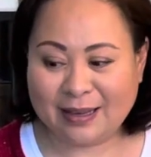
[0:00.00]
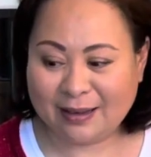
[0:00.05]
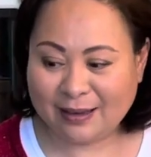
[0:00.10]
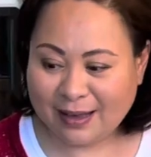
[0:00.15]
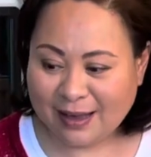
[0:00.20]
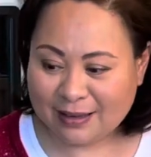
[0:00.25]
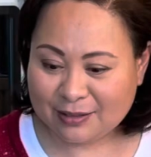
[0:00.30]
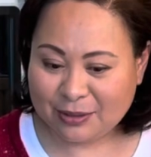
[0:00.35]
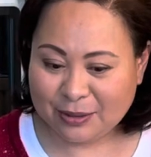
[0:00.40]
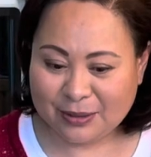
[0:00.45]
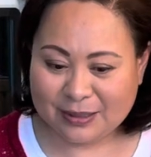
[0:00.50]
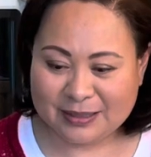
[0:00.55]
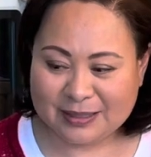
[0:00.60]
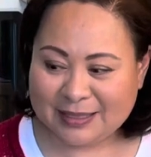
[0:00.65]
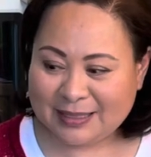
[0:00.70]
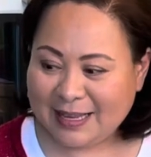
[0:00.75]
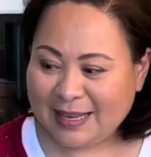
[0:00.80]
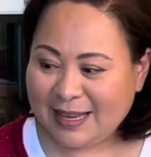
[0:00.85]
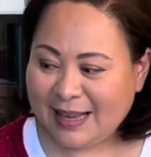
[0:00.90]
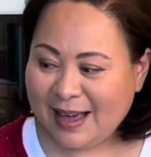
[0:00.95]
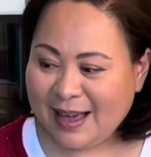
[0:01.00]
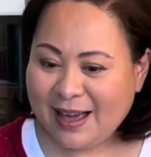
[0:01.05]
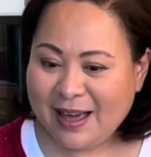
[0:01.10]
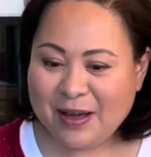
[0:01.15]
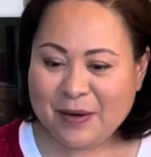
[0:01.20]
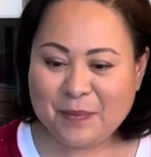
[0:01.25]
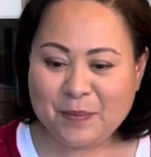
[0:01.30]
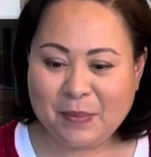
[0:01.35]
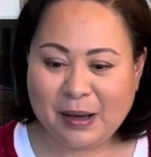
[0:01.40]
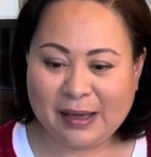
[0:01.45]
As you can see,
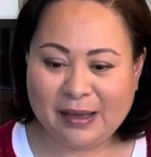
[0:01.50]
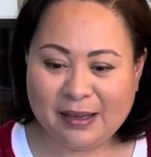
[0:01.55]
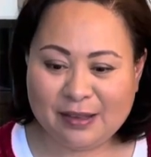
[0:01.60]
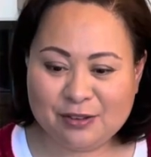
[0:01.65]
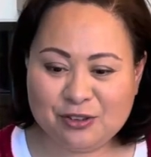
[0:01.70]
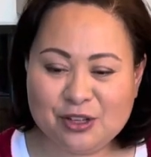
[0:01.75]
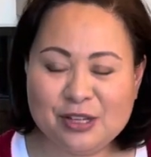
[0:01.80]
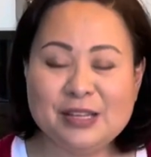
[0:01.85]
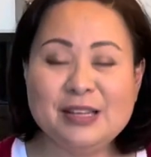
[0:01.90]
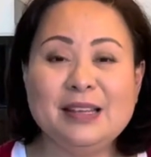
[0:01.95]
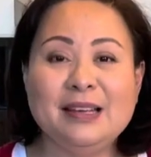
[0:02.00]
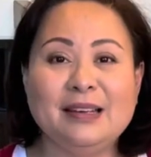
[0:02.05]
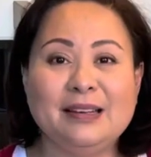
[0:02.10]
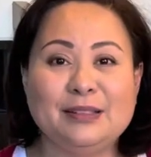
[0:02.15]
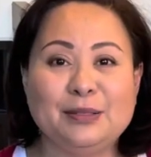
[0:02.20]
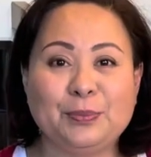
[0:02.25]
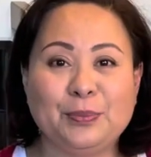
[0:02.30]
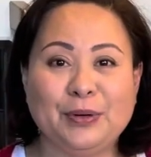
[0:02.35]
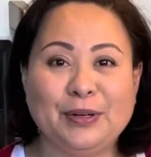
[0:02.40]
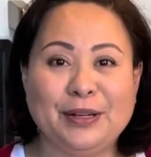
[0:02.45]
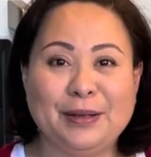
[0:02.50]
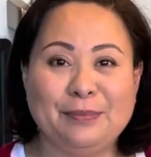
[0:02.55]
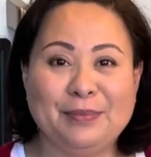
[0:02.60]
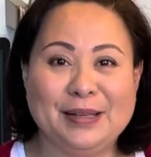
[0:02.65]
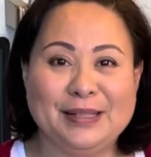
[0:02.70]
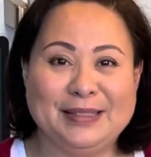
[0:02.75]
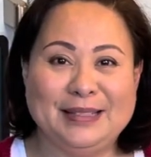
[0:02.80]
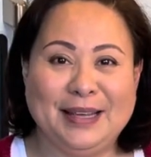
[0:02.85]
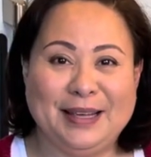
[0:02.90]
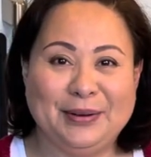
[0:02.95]
my kitchen is pretty
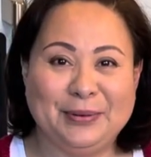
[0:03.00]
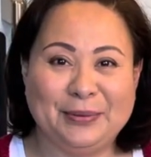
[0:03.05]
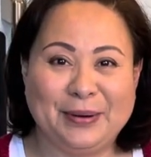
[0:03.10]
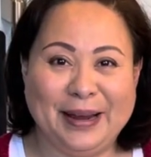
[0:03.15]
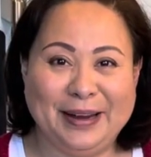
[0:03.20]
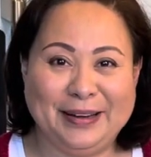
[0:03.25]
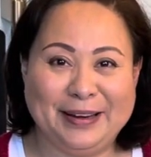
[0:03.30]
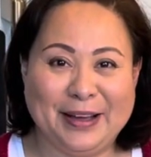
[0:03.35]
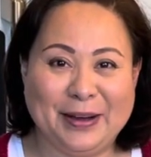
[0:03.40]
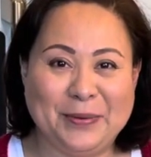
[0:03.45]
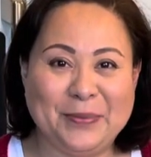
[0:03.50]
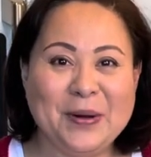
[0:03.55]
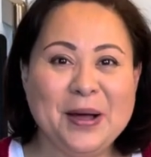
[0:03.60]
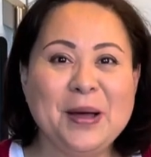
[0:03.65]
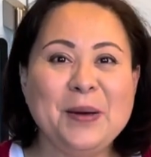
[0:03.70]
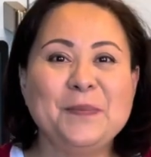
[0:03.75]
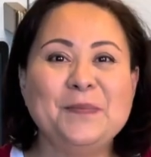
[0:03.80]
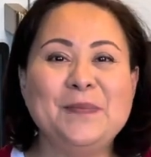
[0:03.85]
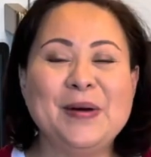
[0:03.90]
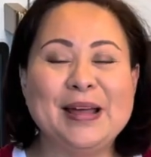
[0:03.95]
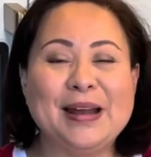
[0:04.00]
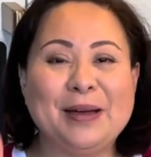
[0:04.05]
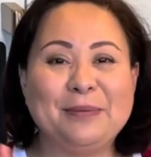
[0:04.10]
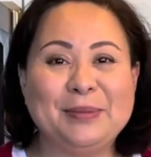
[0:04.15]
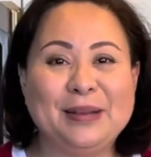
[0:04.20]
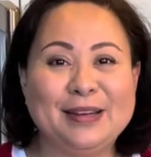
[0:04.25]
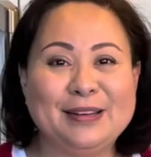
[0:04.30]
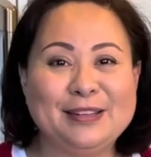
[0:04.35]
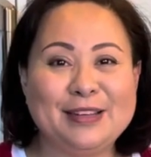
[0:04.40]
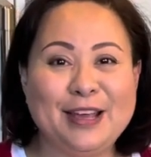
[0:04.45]
busy right now, but I'm going
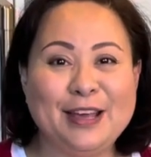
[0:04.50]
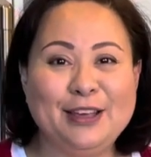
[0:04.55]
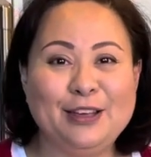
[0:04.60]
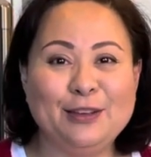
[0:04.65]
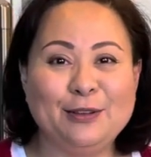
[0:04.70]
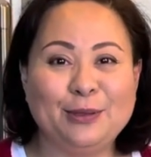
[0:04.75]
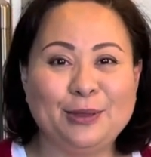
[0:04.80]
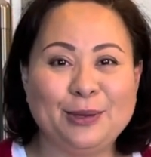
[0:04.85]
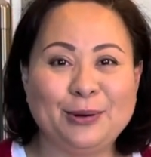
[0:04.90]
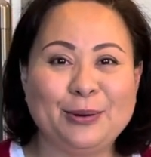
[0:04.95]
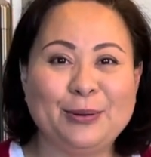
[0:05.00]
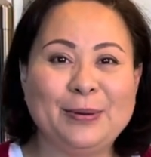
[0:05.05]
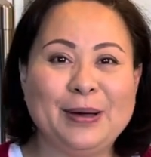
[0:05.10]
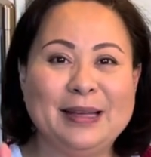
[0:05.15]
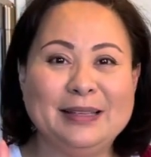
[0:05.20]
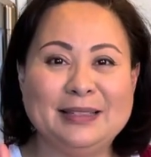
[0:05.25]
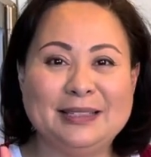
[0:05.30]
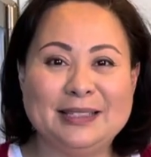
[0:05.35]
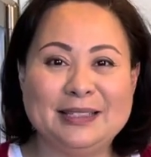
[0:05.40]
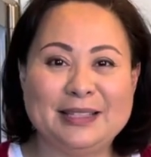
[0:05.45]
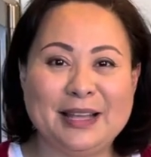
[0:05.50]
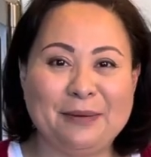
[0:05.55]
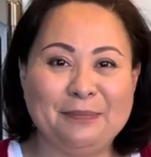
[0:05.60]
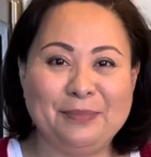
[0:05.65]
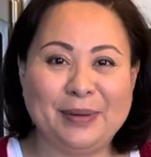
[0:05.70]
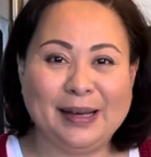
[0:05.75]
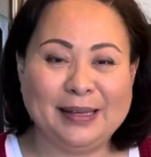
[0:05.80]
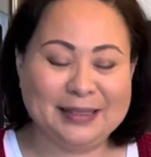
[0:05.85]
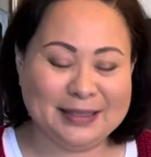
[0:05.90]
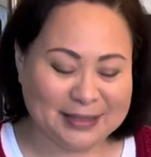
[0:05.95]
to take you through it step
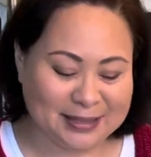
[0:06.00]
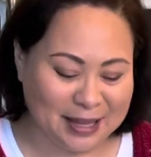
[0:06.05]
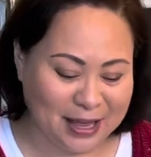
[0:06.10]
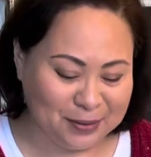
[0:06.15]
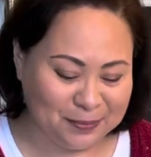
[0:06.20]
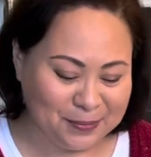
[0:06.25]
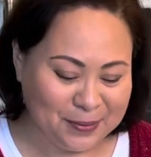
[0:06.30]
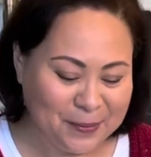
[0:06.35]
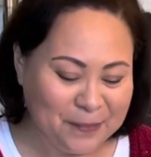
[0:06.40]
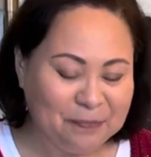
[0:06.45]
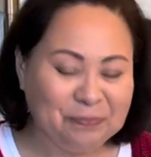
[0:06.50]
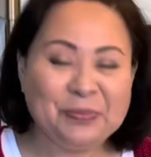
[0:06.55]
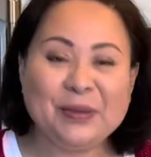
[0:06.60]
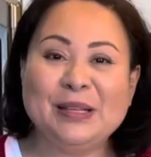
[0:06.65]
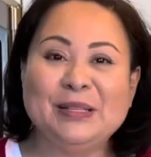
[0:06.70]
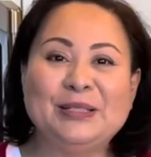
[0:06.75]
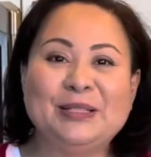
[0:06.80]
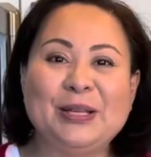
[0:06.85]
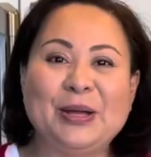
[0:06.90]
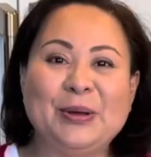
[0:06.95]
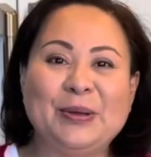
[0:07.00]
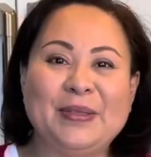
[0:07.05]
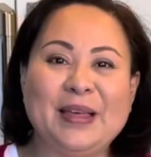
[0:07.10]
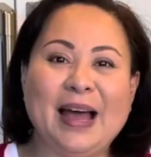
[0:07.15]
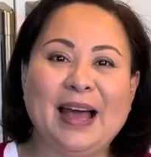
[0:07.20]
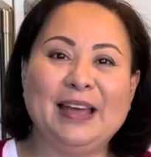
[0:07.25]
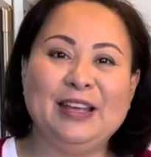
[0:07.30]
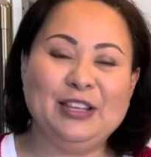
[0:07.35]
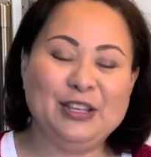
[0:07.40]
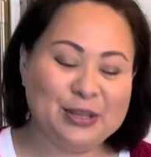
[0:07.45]
by step so
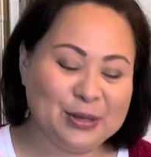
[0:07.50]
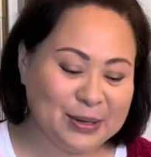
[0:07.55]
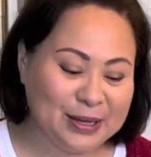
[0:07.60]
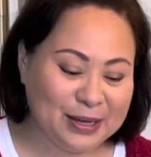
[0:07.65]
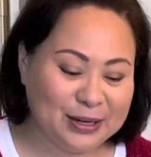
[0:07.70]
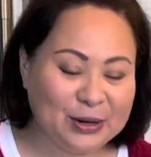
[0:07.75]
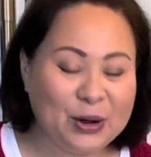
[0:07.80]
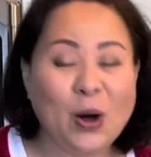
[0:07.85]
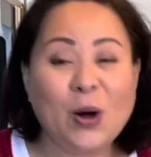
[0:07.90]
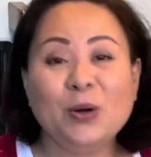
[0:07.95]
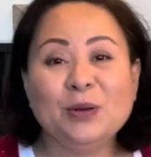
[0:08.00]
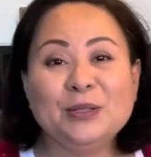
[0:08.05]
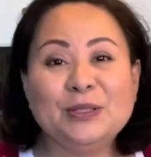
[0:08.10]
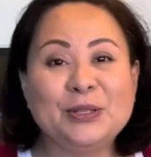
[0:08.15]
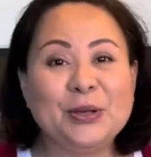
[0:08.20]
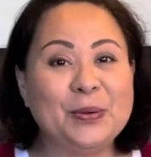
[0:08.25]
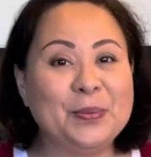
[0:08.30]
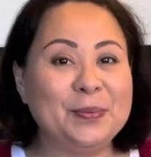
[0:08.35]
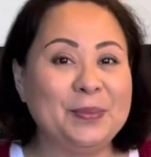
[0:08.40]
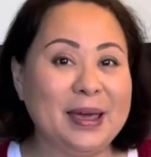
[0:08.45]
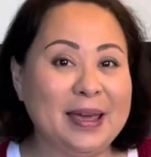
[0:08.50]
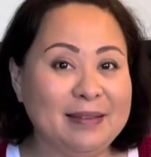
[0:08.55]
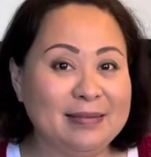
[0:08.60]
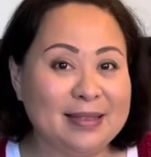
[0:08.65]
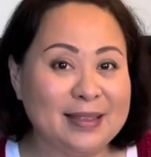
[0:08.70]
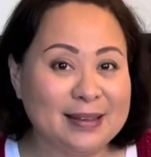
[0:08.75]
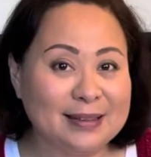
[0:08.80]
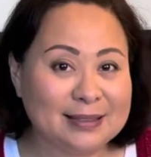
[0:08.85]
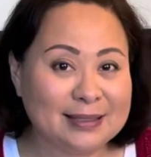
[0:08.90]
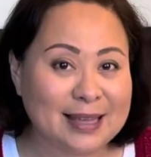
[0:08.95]
that you can also make
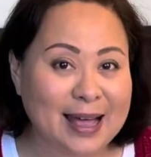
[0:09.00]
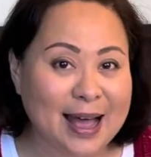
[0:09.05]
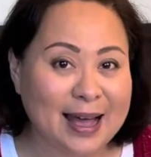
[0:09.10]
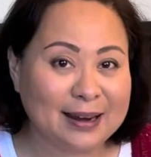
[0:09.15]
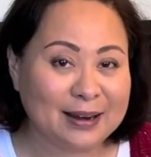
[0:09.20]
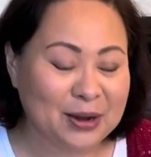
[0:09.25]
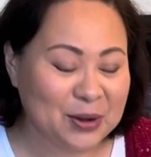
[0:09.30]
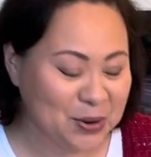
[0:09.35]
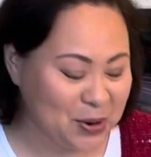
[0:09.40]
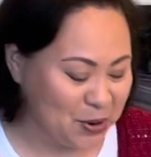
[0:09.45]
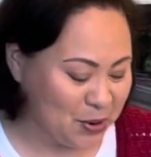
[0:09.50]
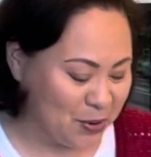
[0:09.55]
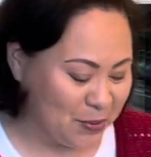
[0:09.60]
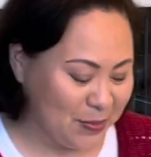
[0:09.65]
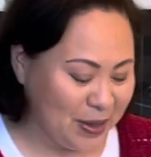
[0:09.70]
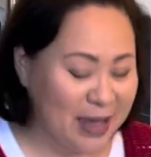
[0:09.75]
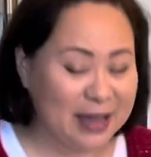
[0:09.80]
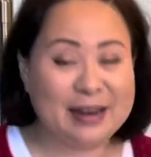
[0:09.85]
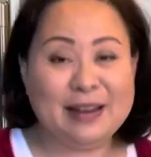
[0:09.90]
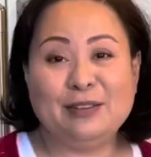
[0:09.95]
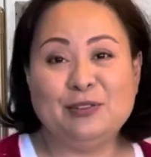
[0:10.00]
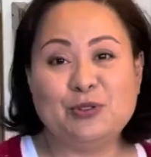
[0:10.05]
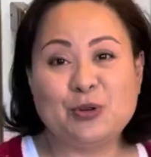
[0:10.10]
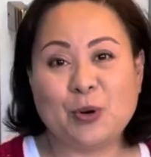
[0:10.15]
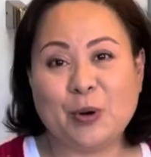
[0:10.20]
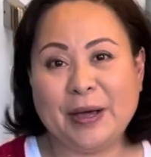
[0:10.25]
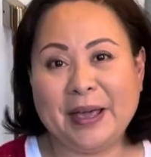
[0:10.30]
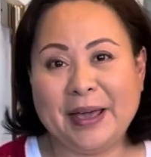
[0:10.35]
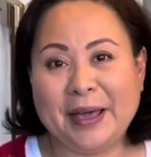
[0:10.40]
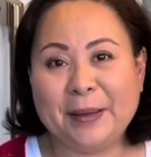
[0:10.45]
this at home and enjoy
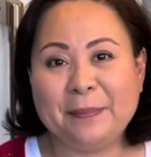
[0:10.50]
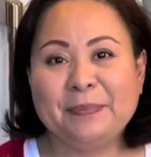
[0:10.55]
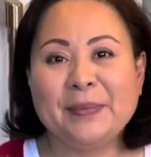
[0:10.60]
it.